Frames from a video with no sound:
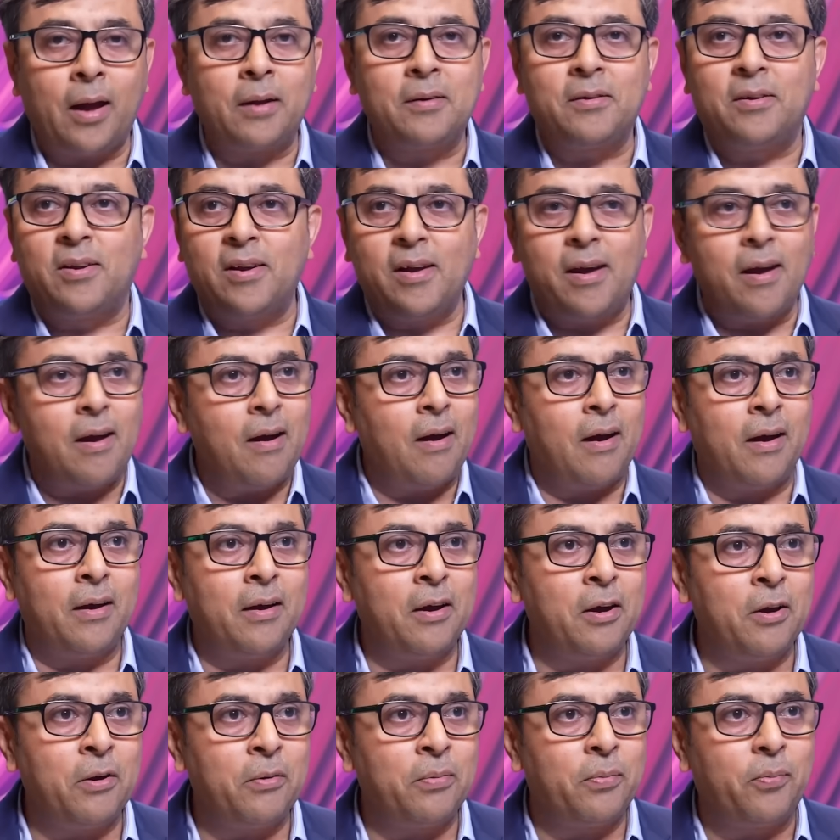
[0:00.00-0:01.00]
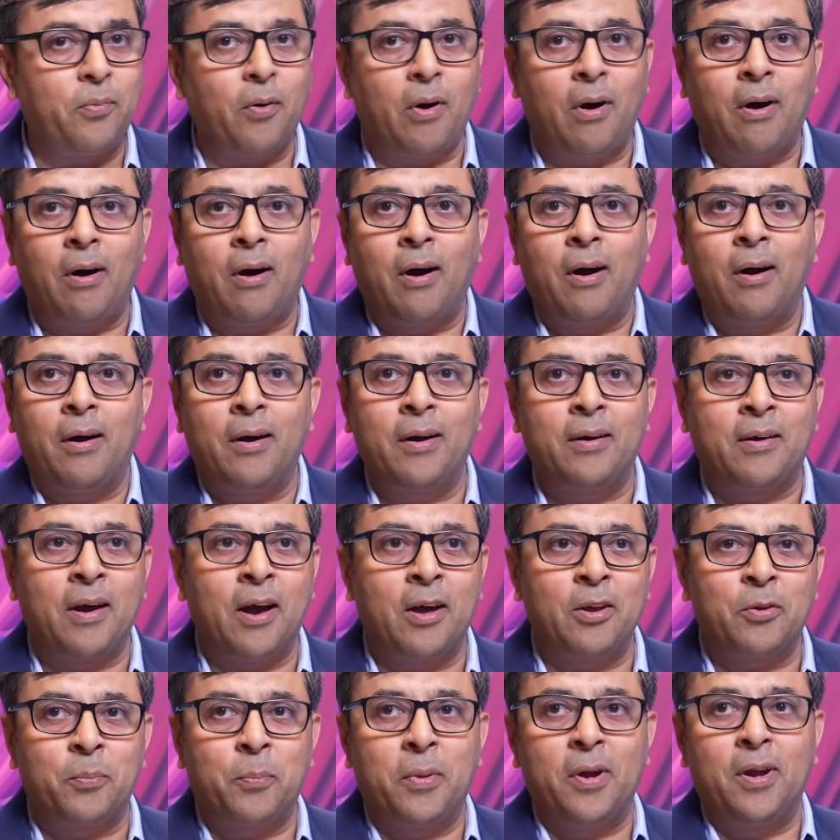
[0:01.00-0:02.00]
at DAIF, uh, it
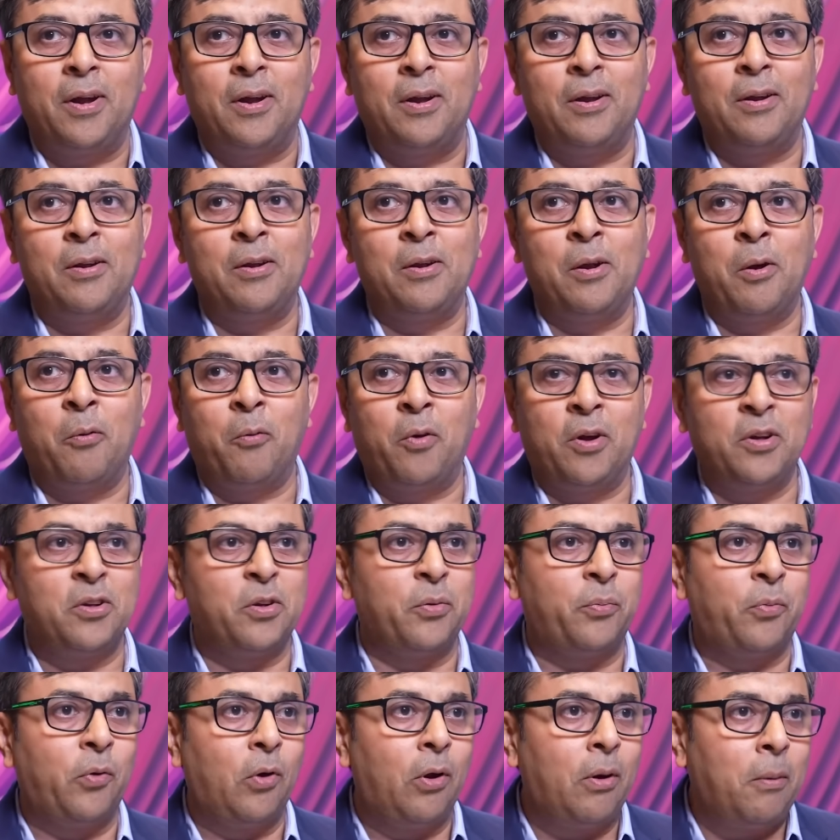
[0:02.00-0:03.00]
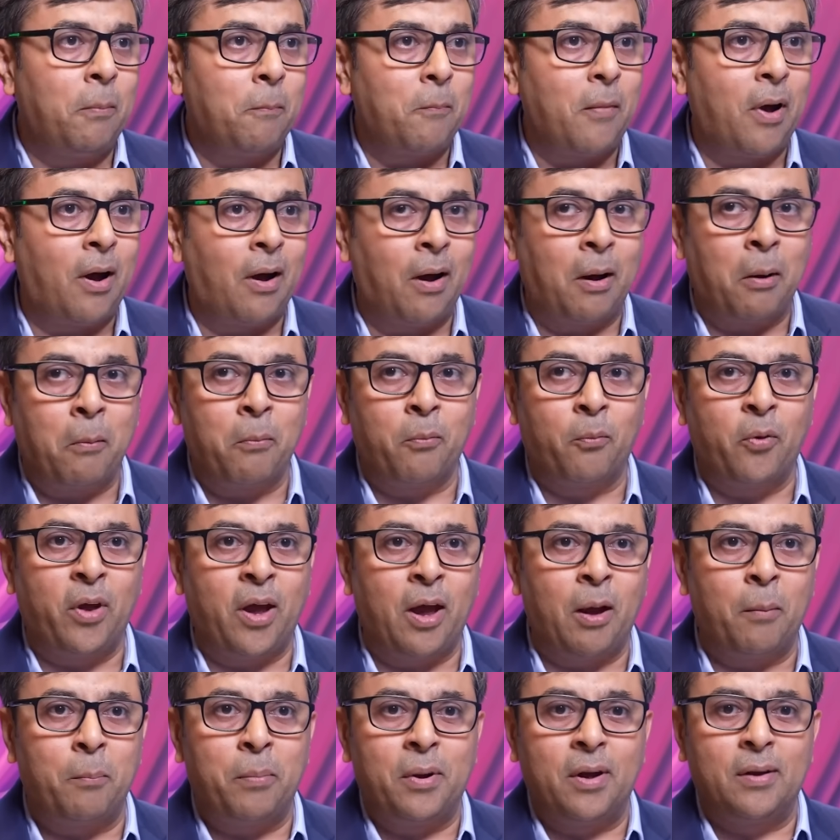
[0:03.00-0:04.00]
has been wonderful. Uh, we
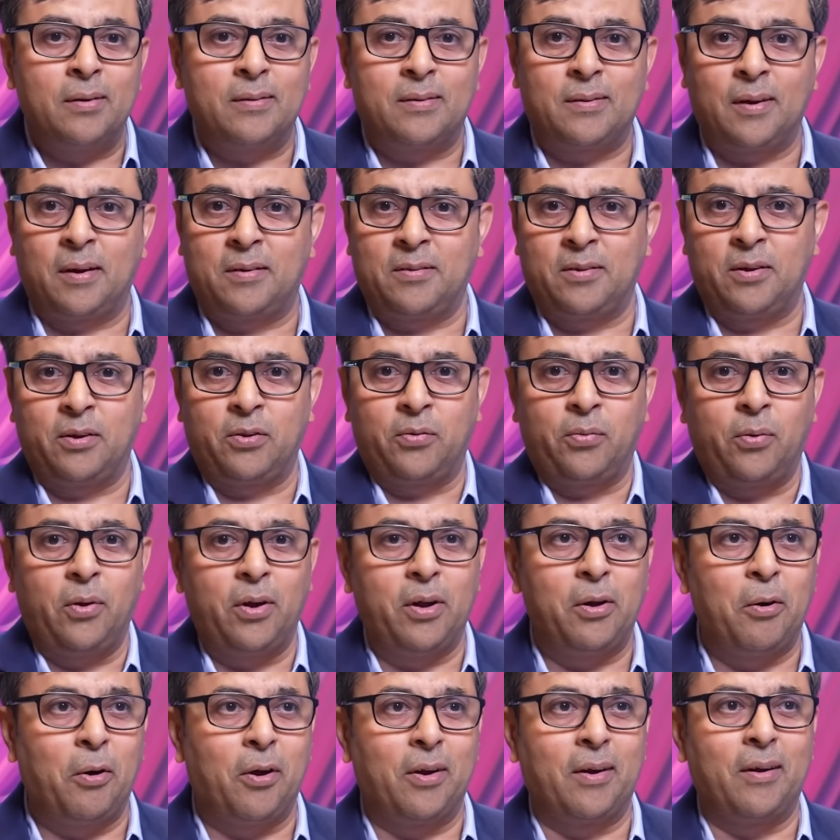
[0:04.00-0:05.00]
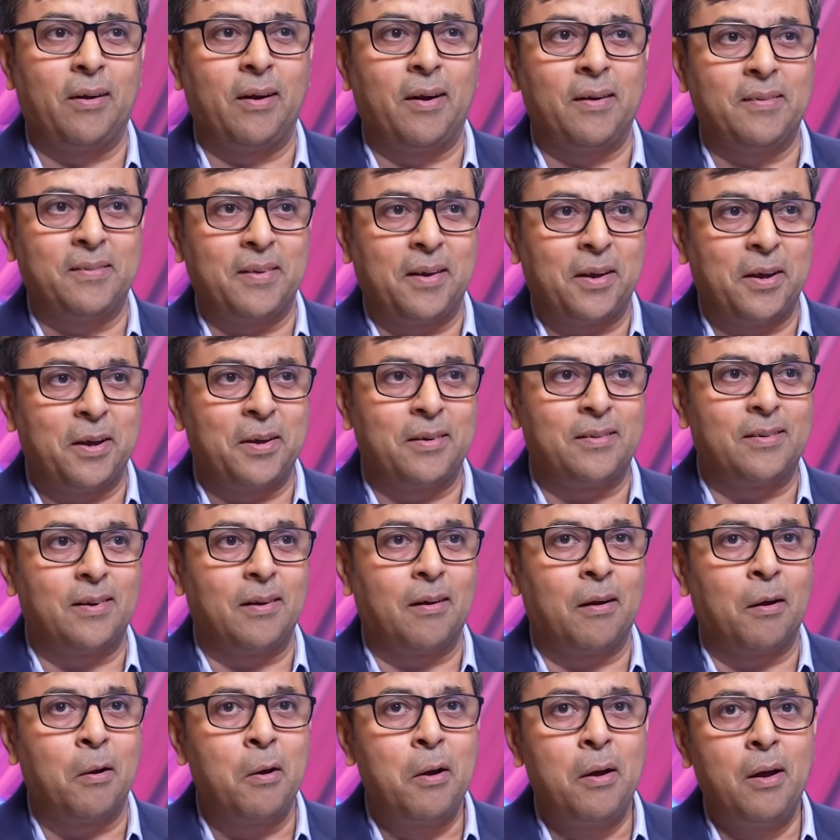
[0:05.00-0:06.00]
have been successfully organizing it
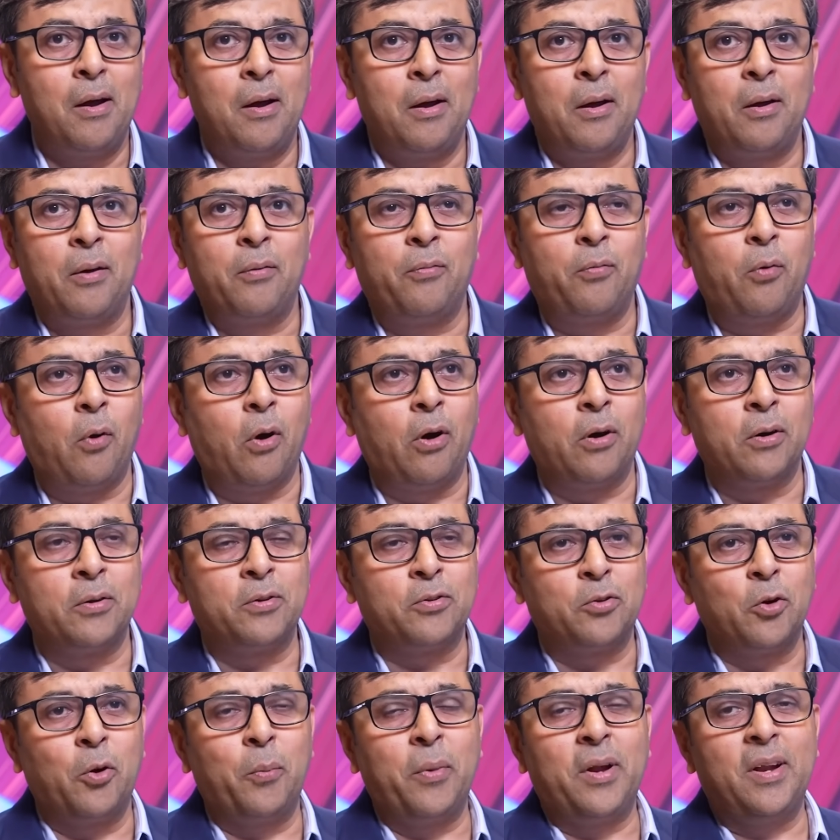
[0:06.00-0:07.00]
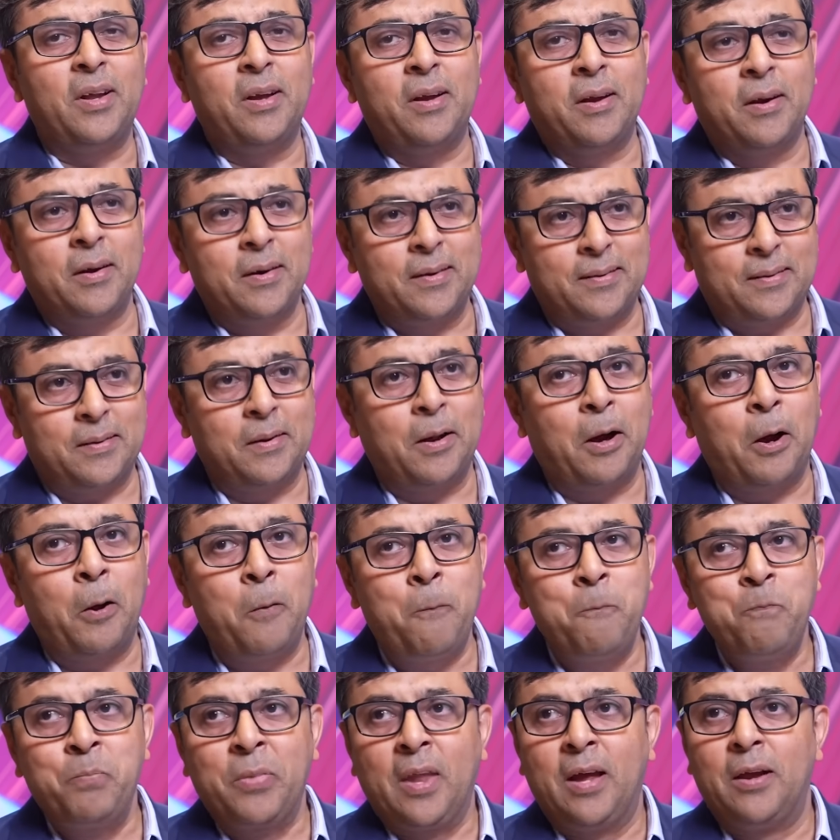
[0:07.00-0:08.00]
uh, for so many years now.
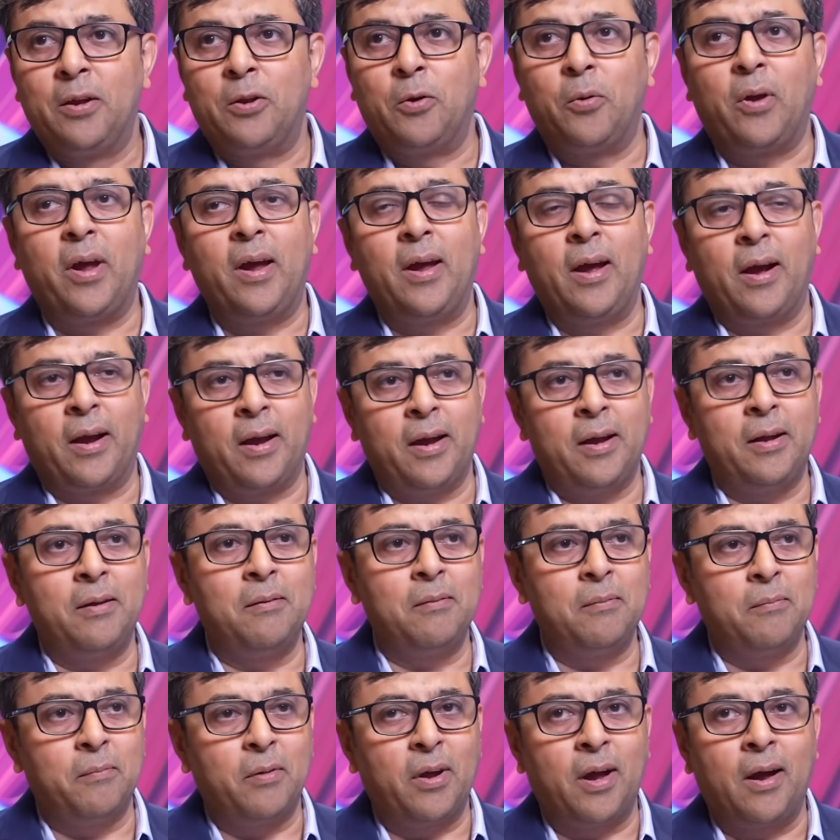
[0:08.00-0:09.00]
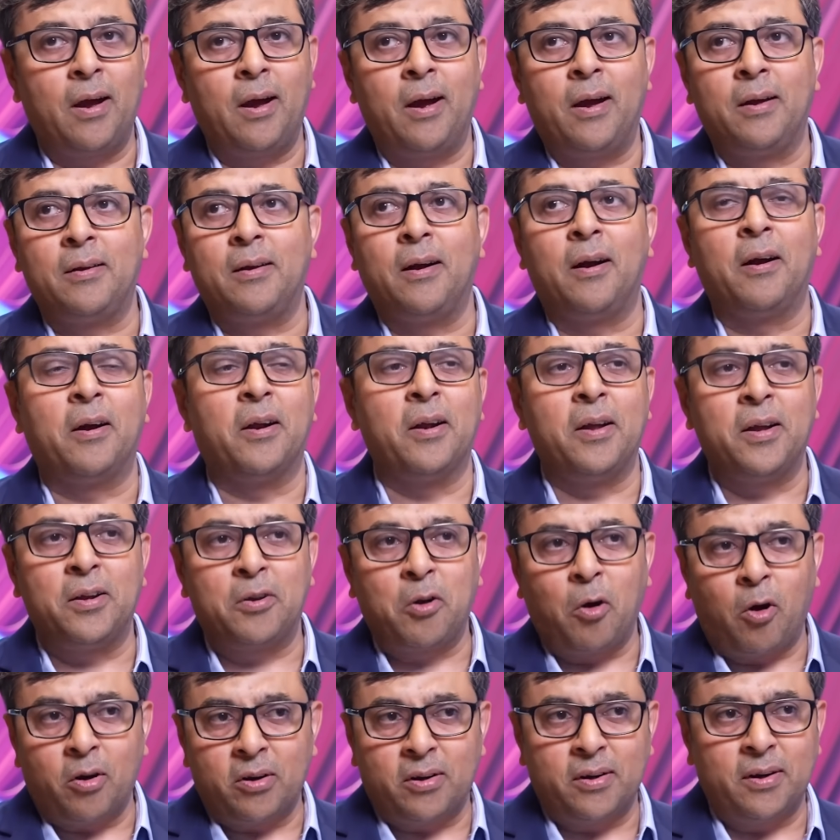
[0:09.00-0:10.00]
Today, again, we had a great
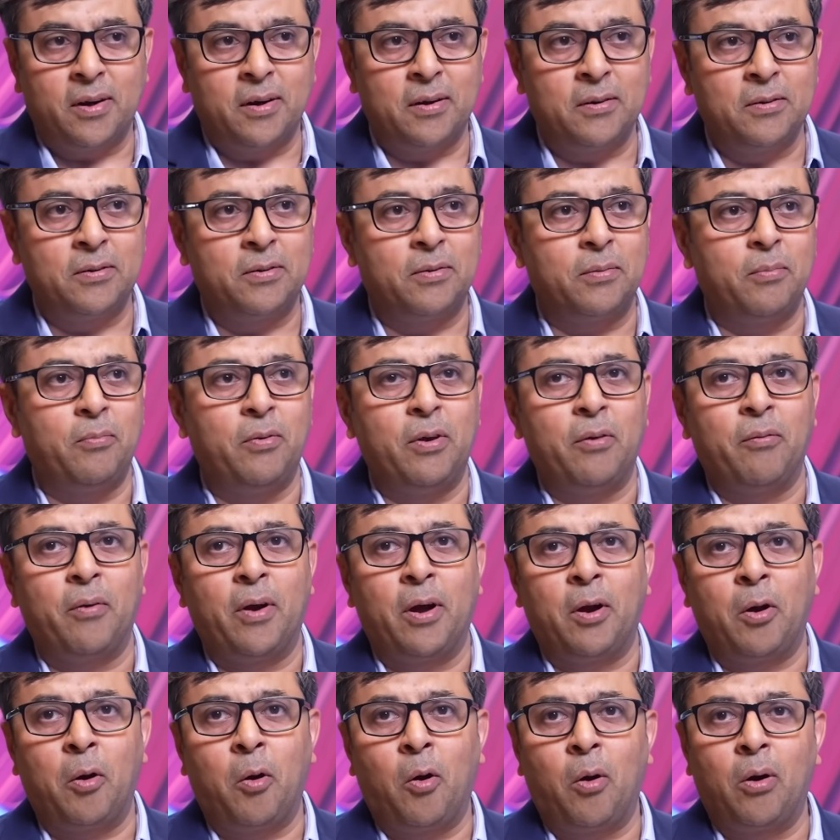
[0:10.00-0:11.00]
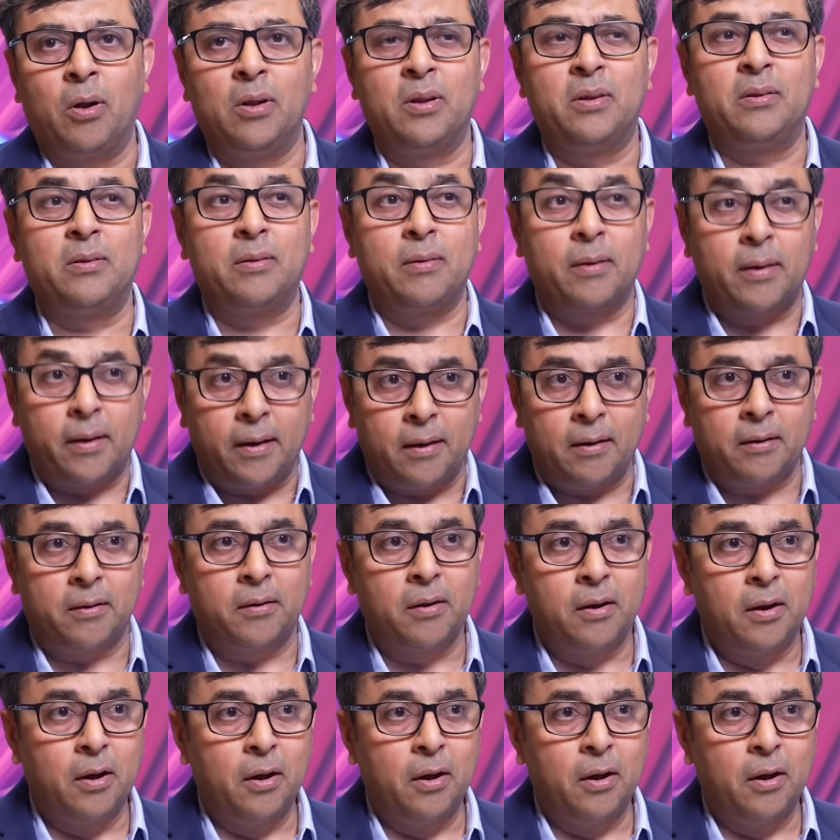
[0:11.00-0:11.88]
audience. We were all thrilled